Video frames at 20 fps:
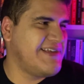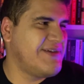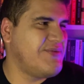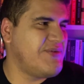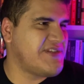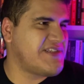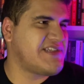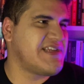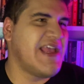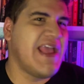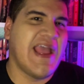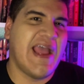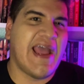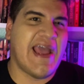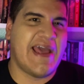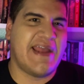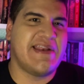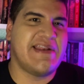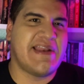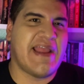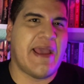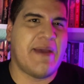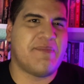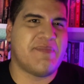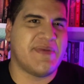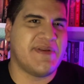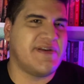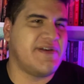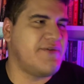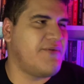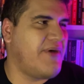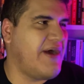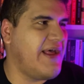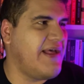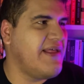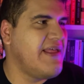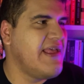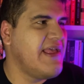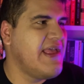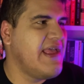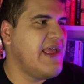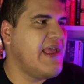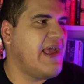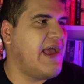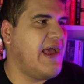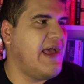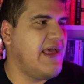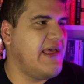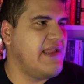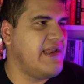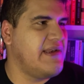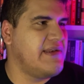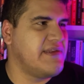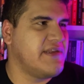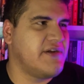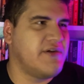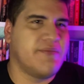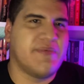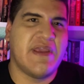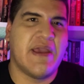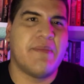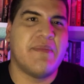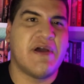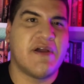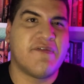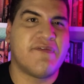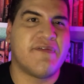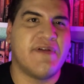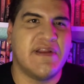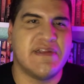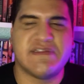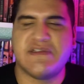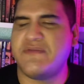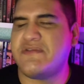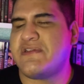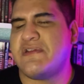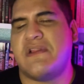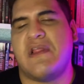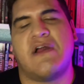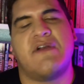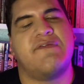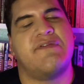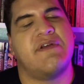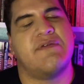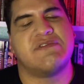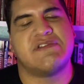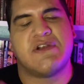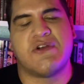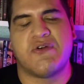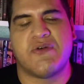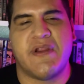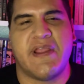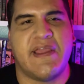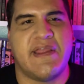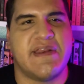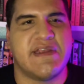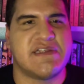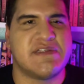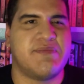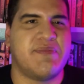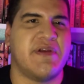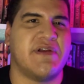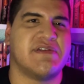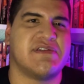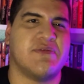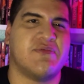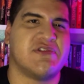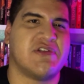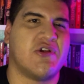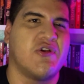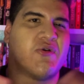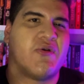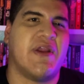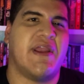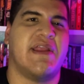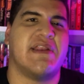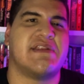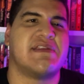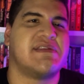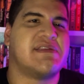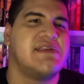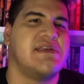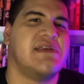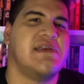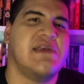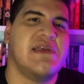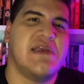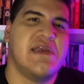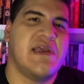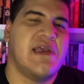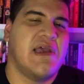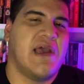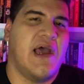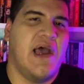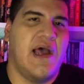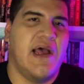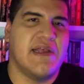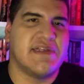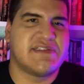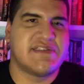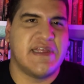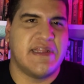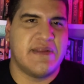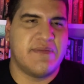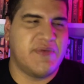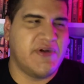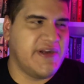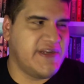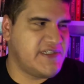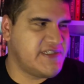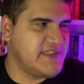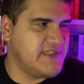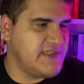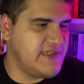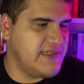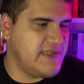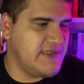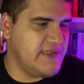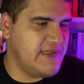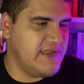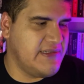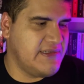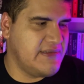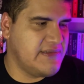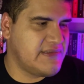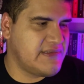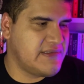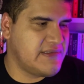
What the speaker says: which hadn't happened in a while. And, you know, be among friends. It was a lot of fun. It was a great experience. It was a great celebration. And,